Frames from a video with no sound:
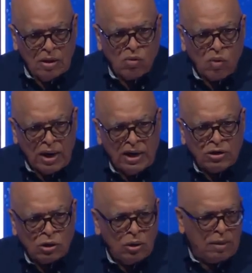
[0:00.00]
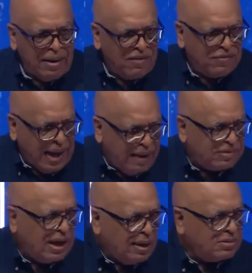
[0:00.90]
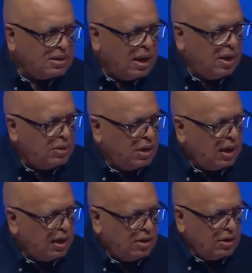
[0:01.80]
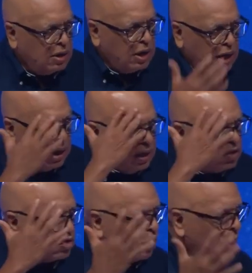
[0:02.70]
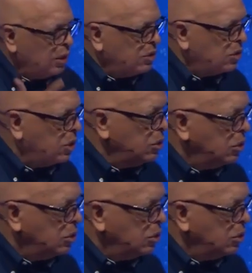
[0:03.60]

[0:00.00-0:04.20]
You run into it about five times now, and you got you know your head is swollen, so